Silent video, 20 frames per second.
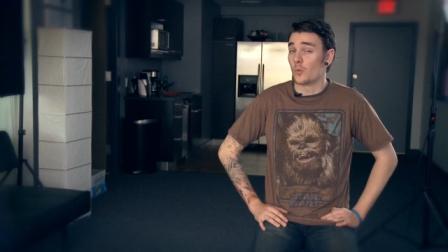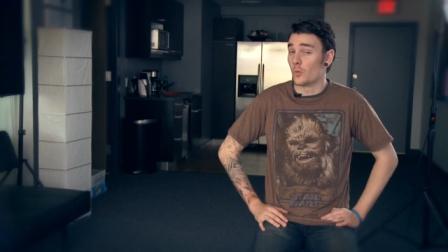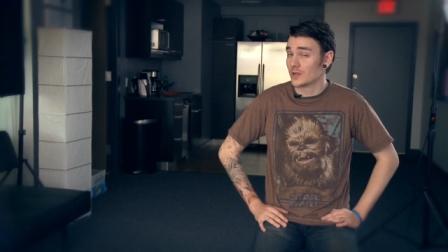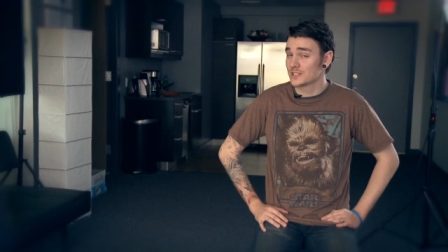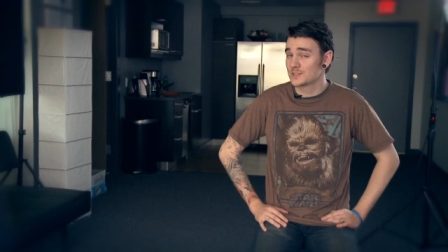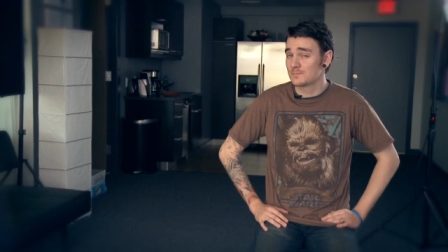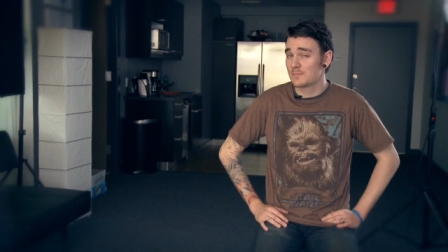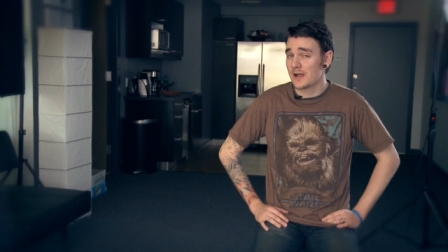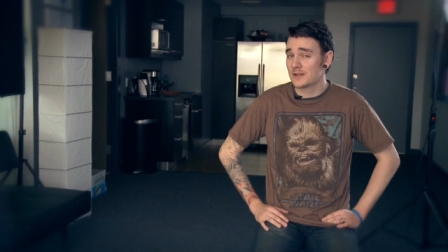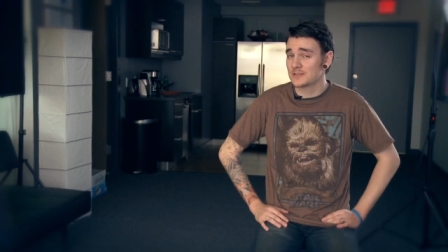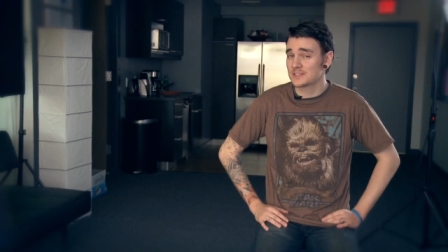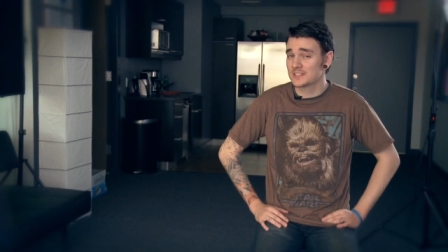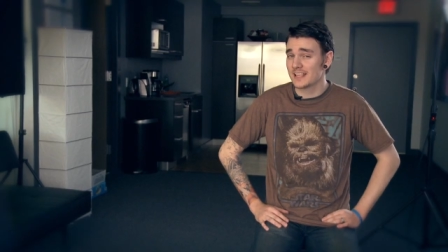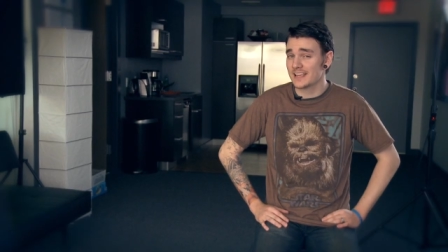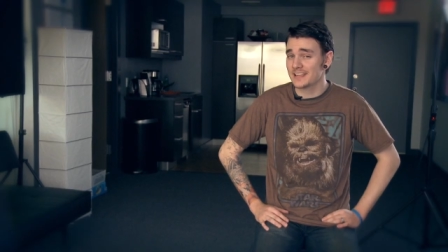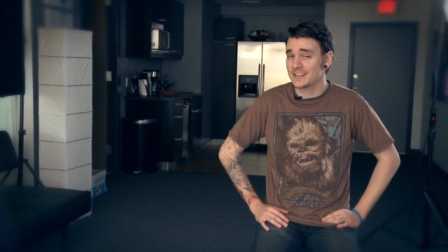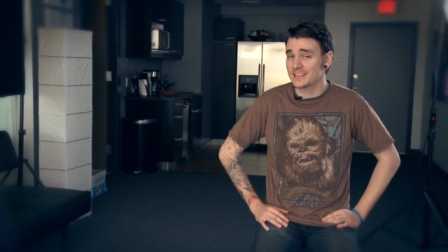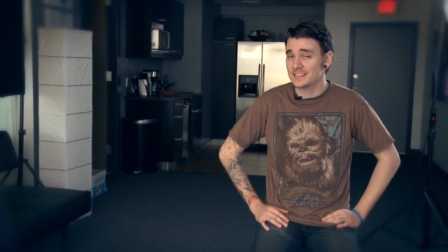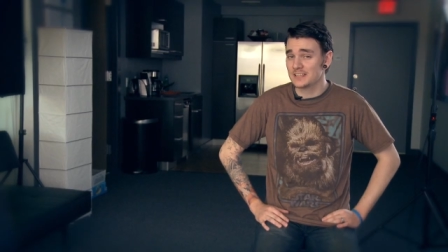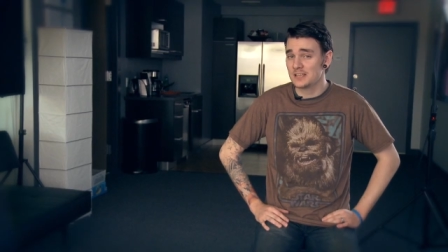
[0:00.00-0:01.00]
What's bounce
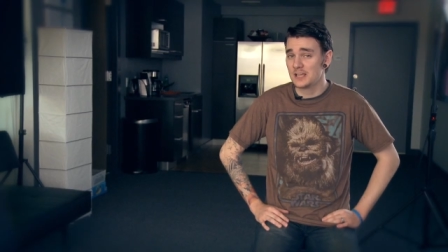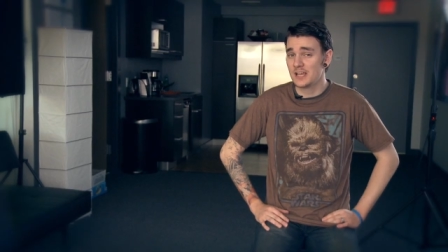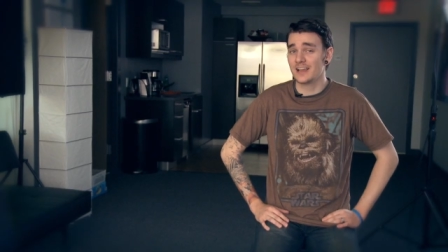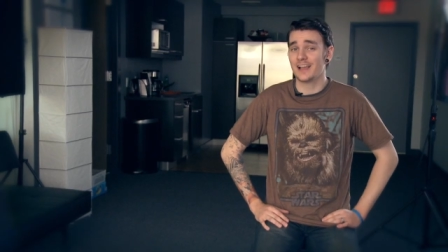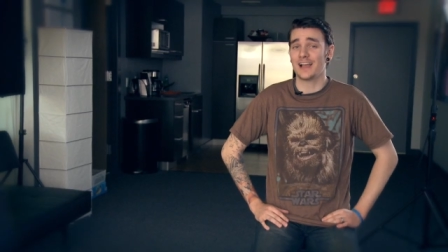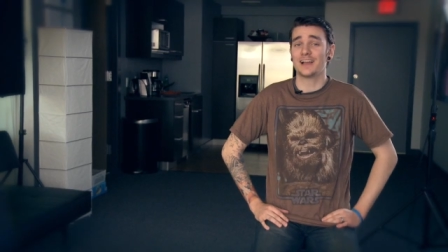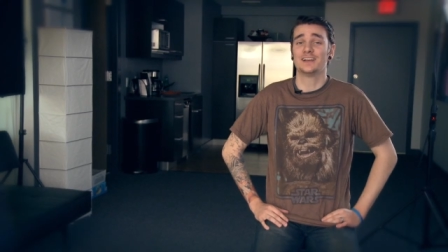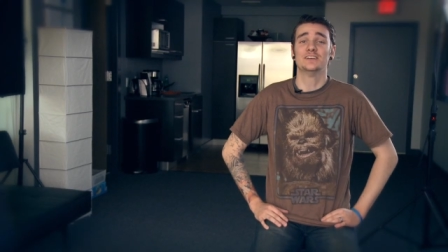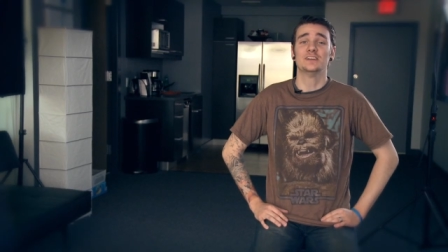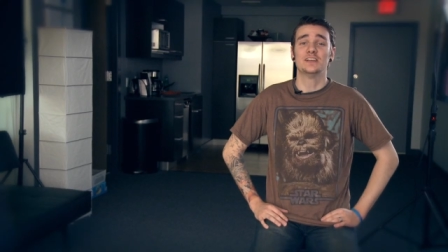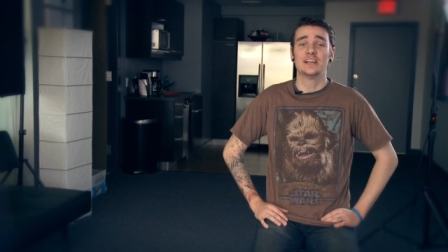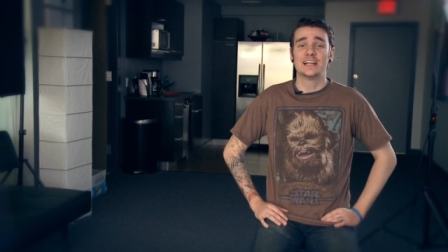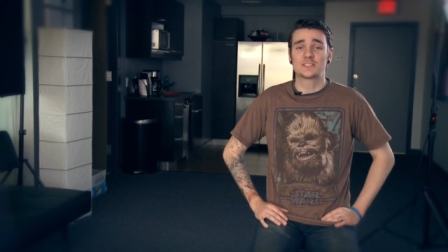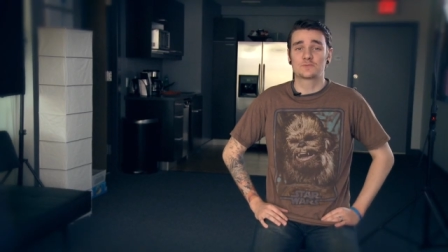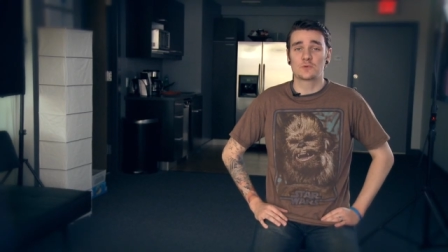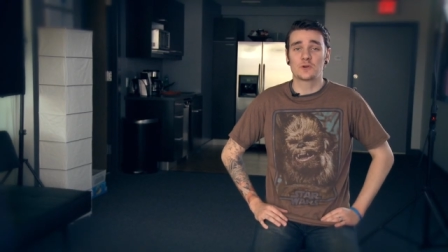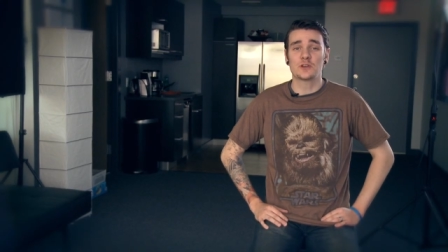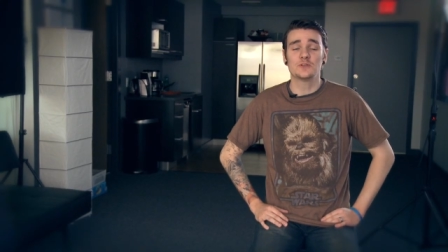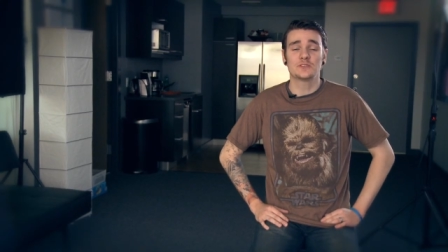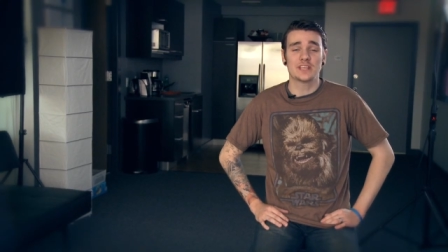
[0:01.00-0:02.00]
lighting?
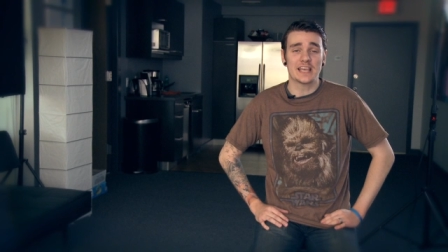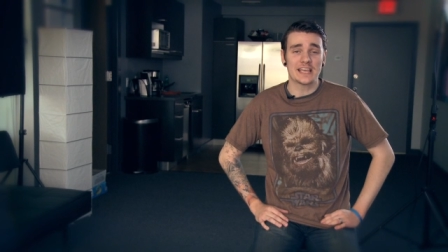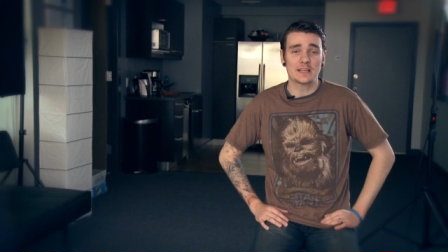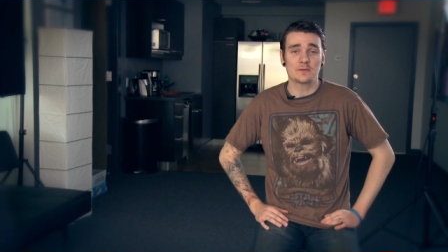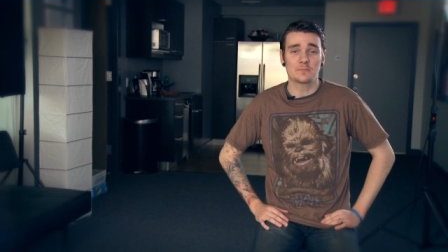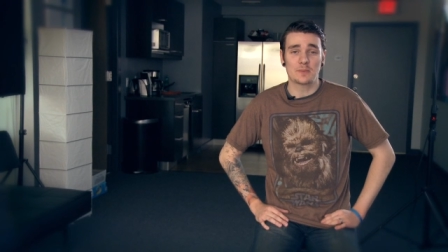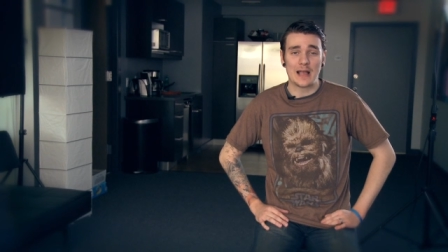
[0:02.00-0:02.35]
It's when you take